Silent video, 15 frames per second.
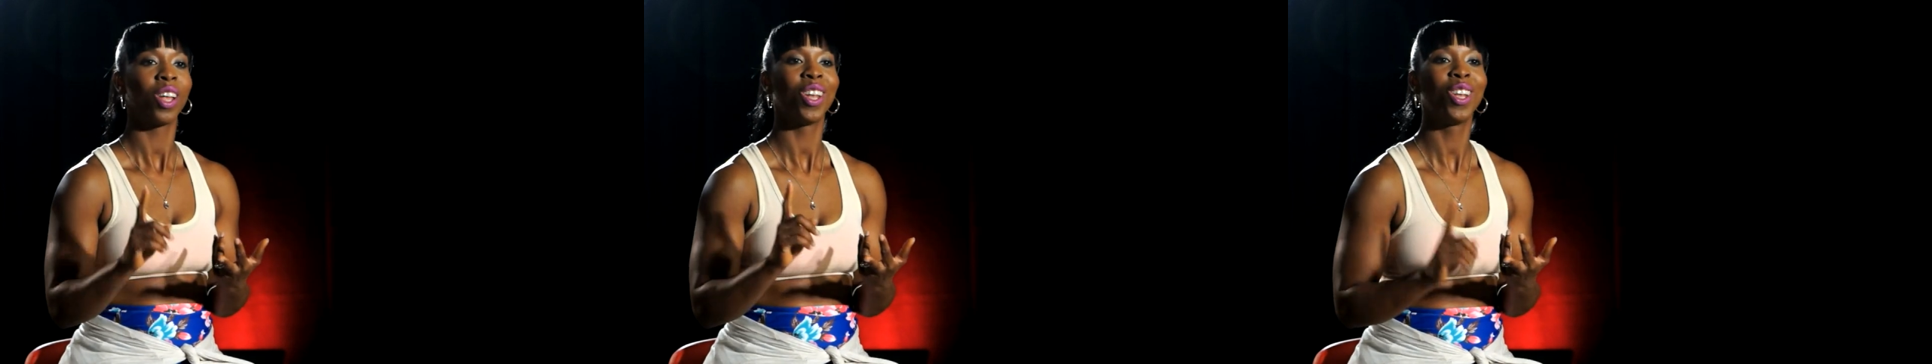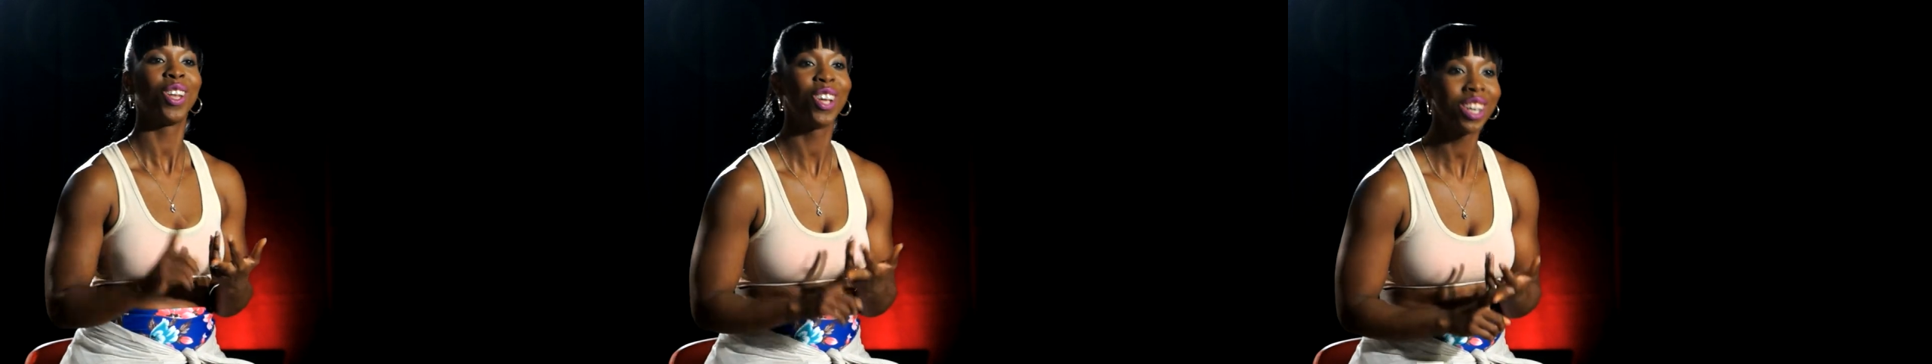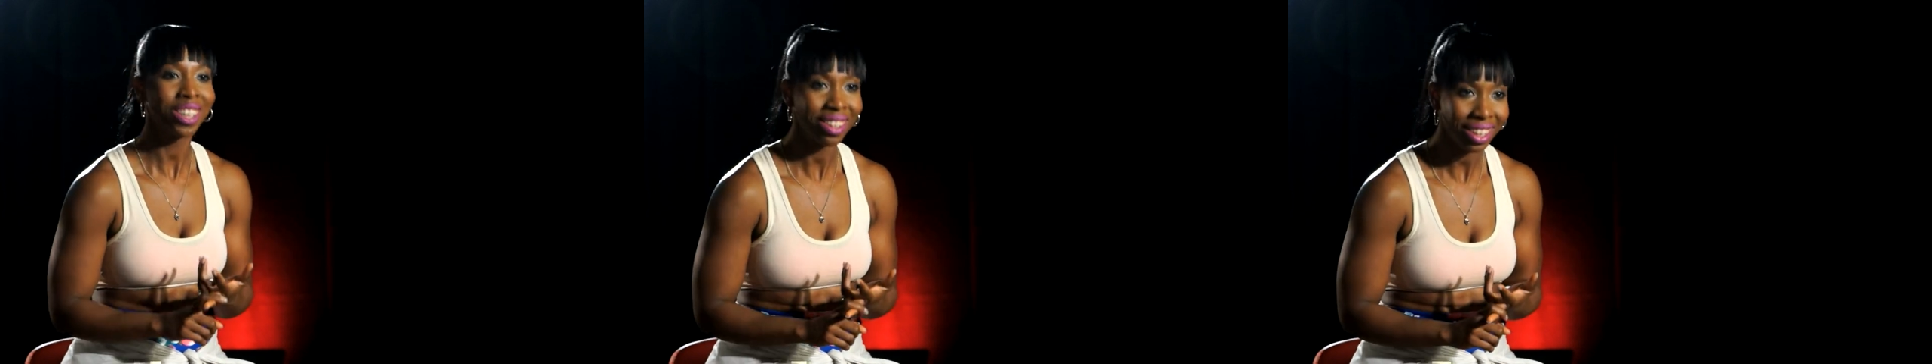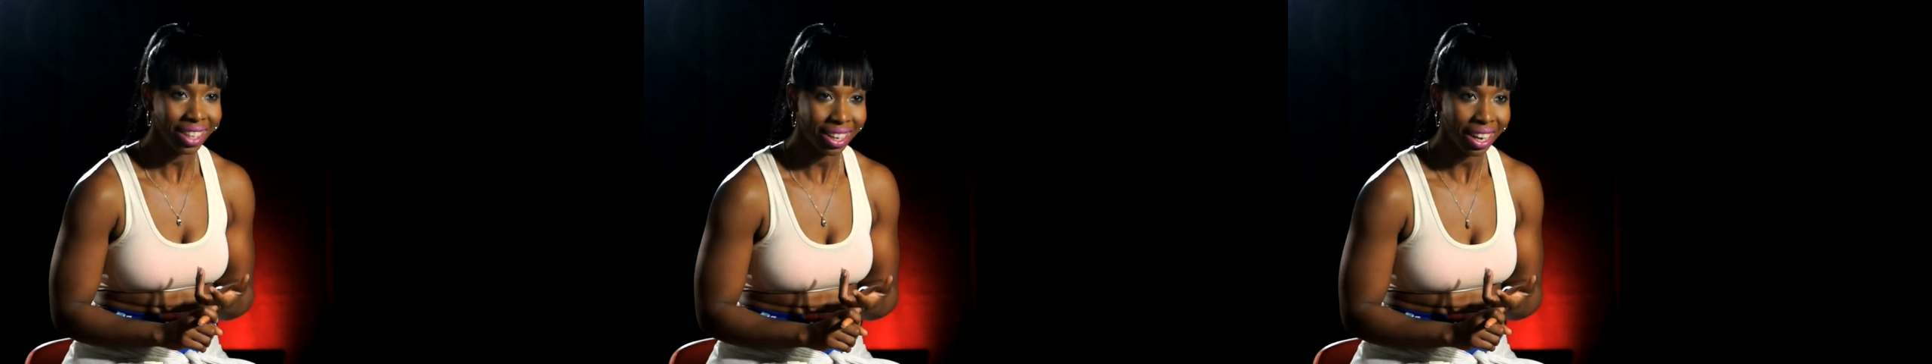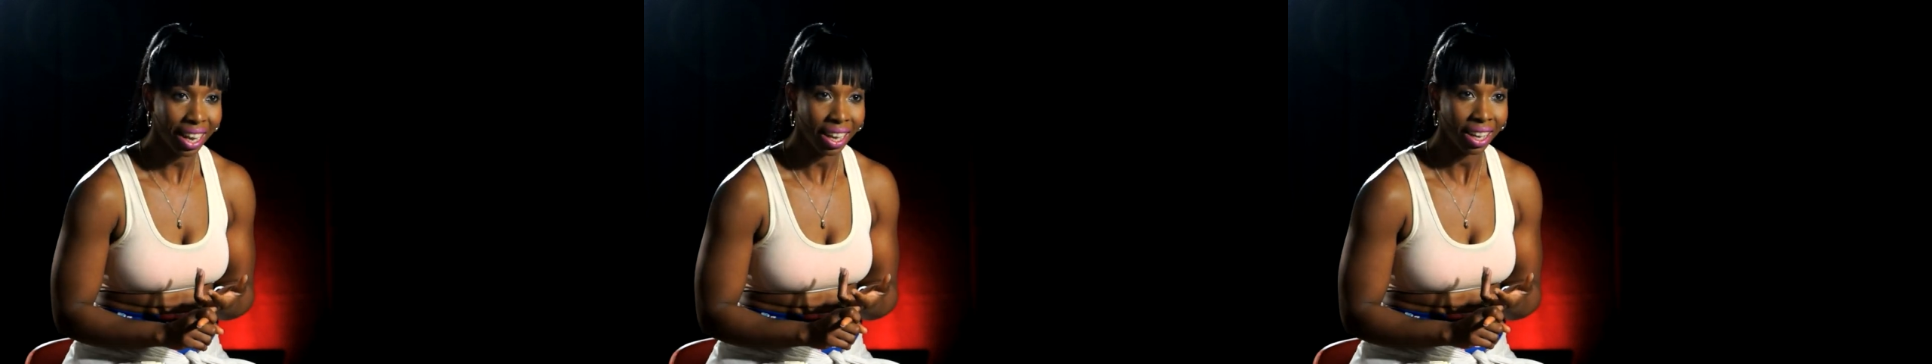look good
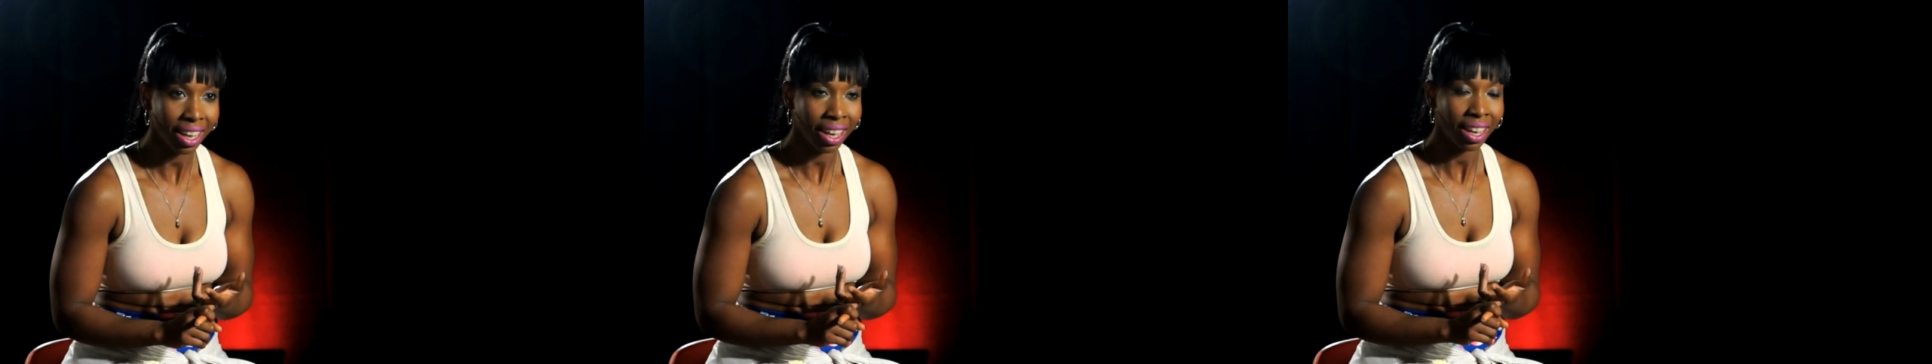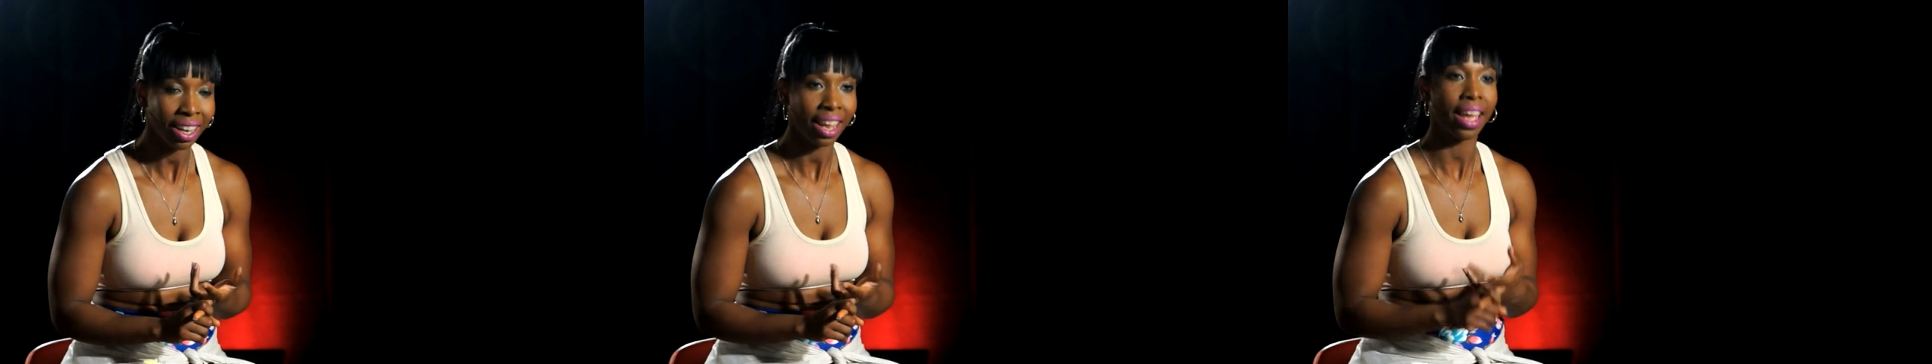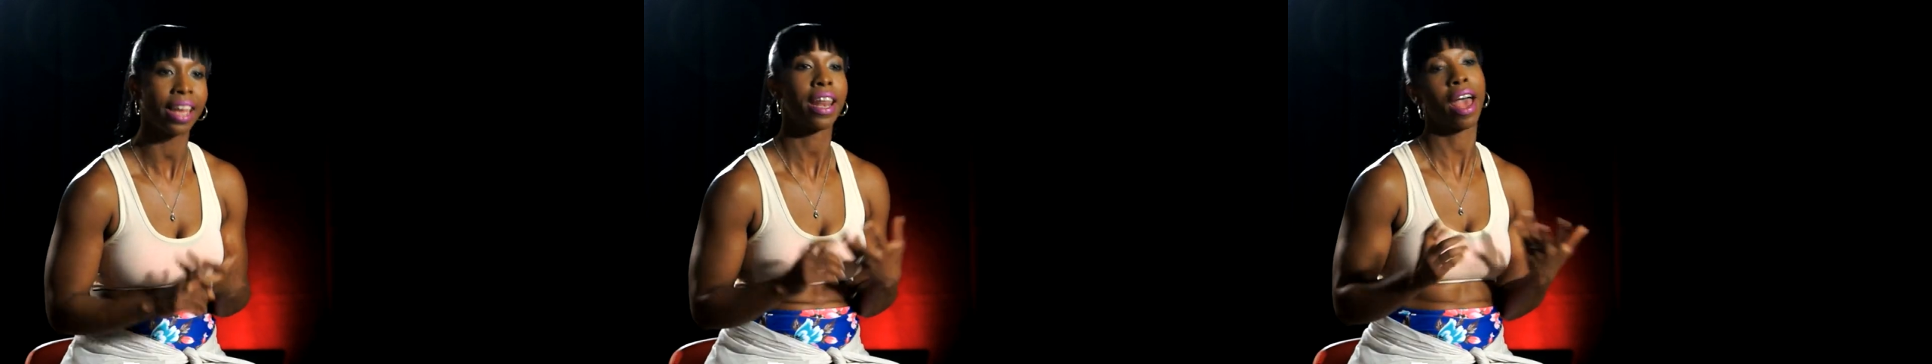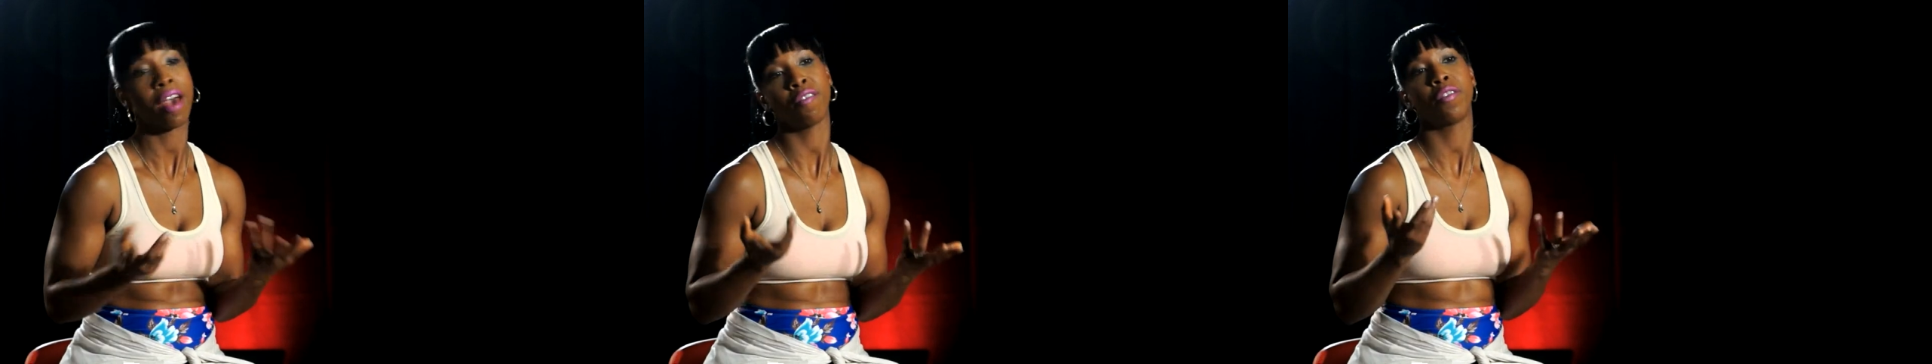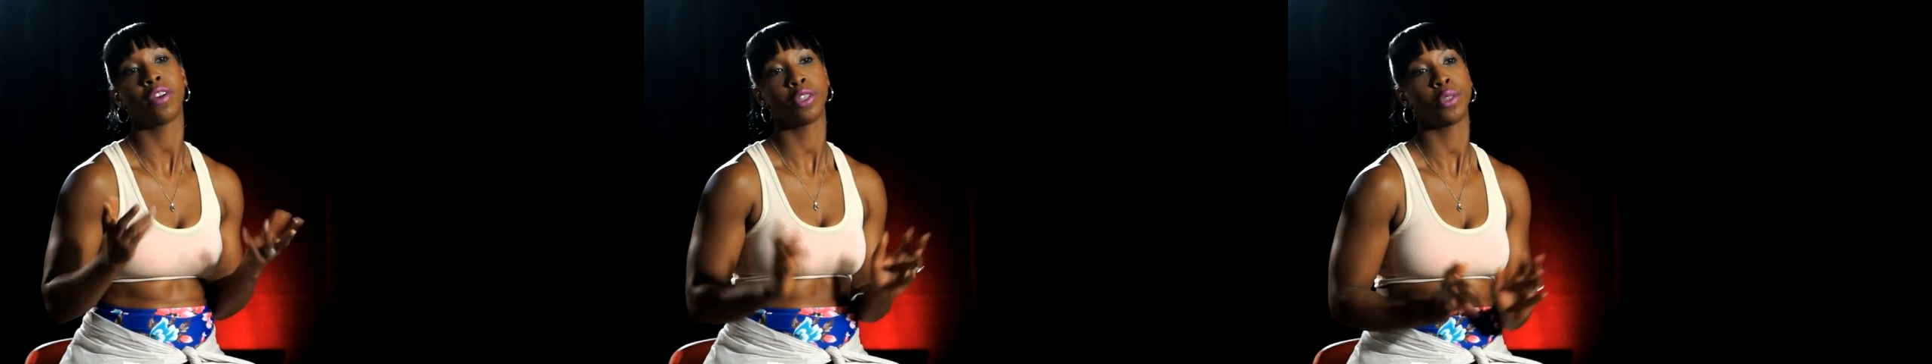naked, and have
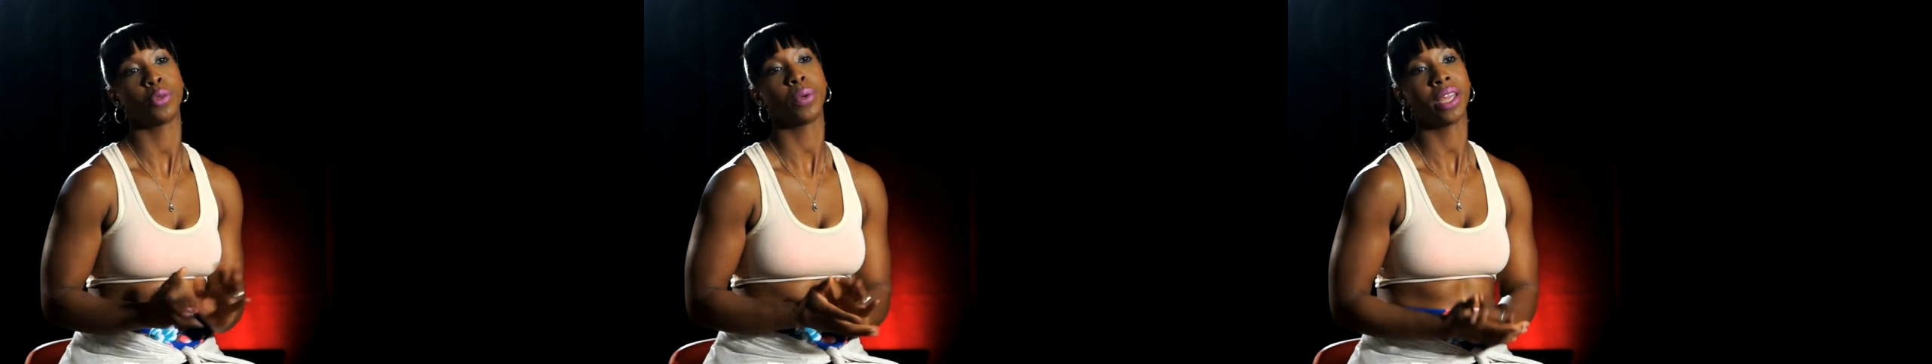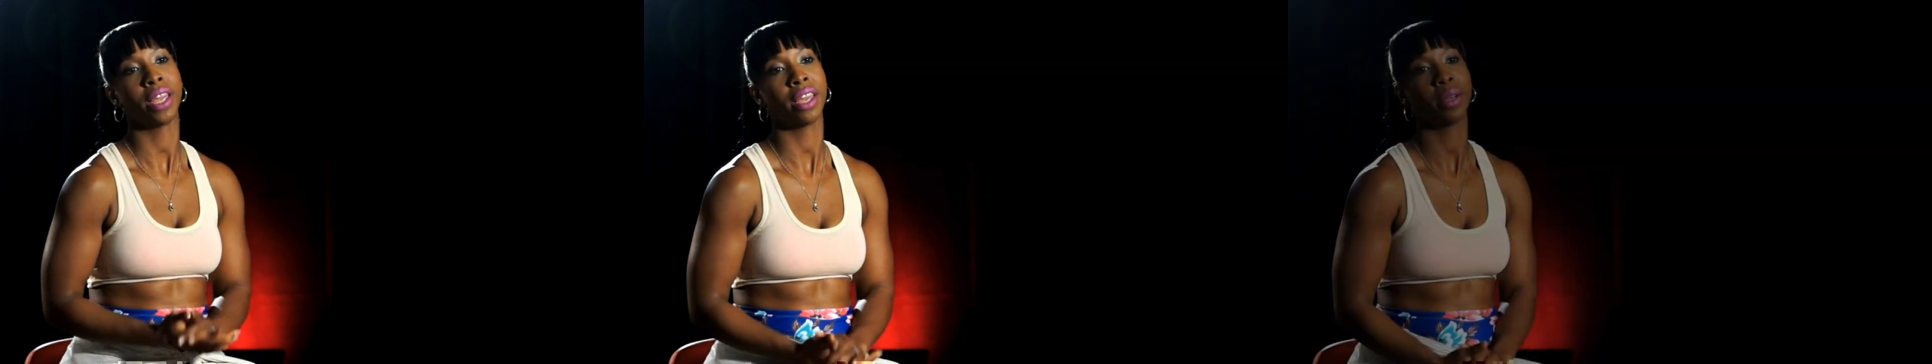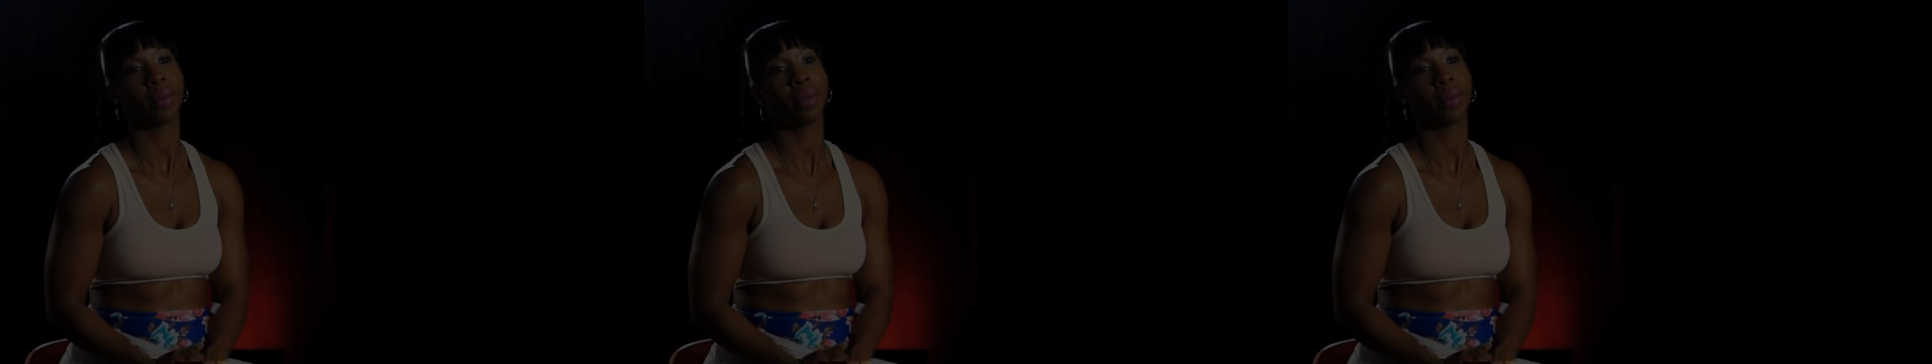fun doing it.